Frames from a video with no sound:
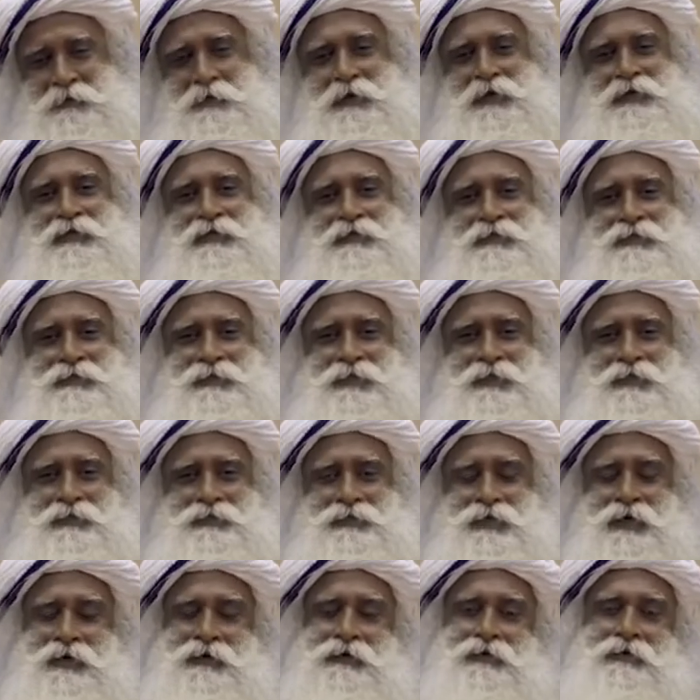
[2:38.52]
United
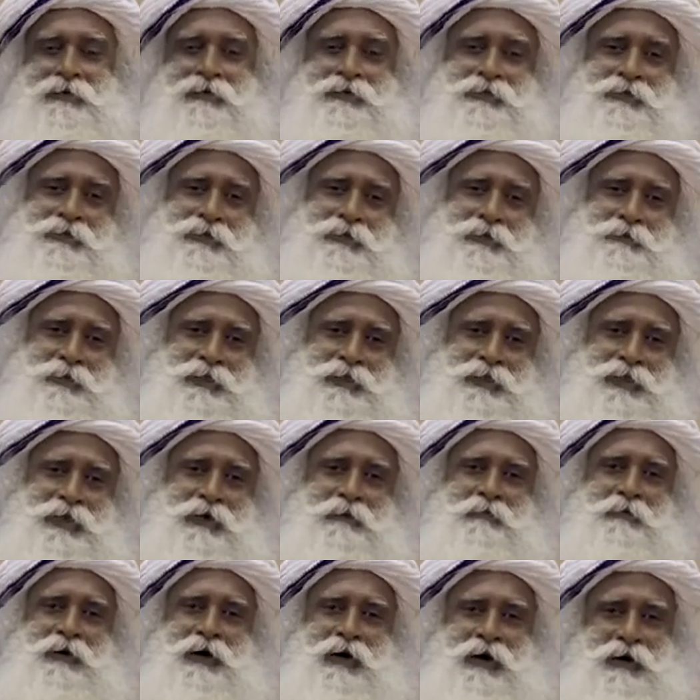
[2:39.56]
States, at least it must
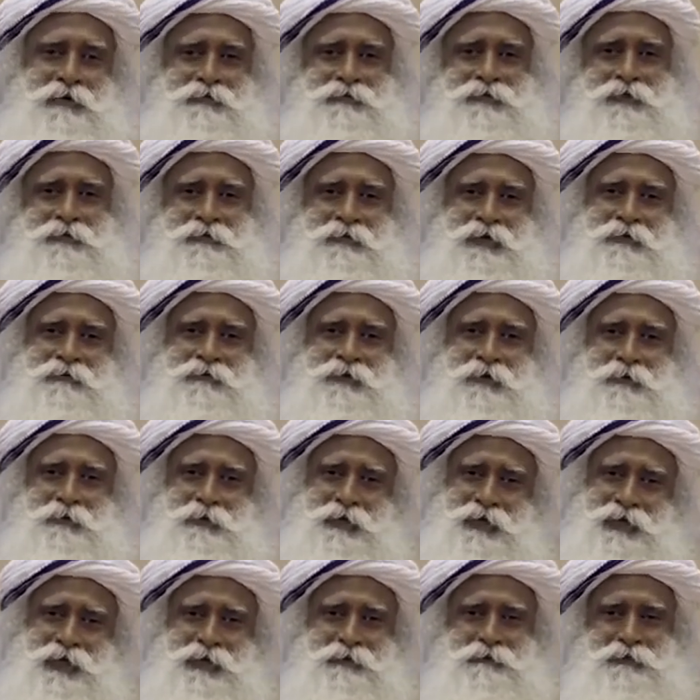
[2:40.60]
come half the way
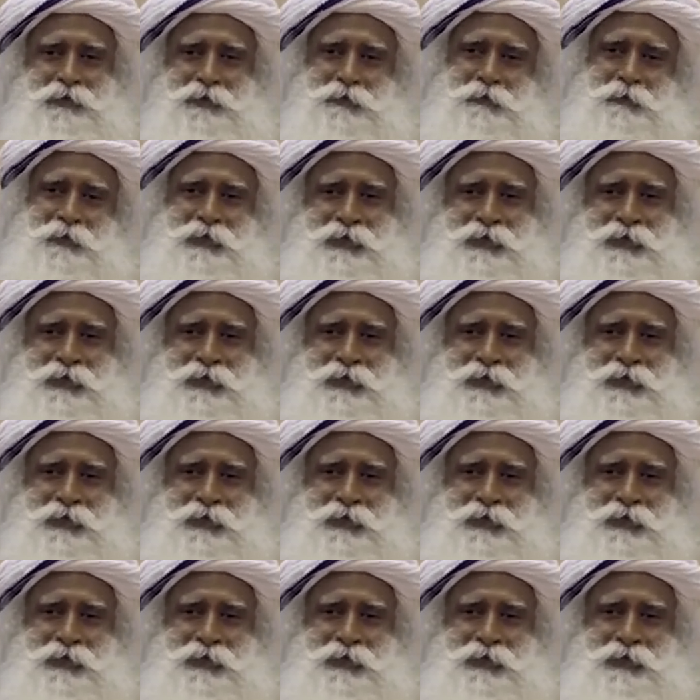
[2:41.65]
from Greenwich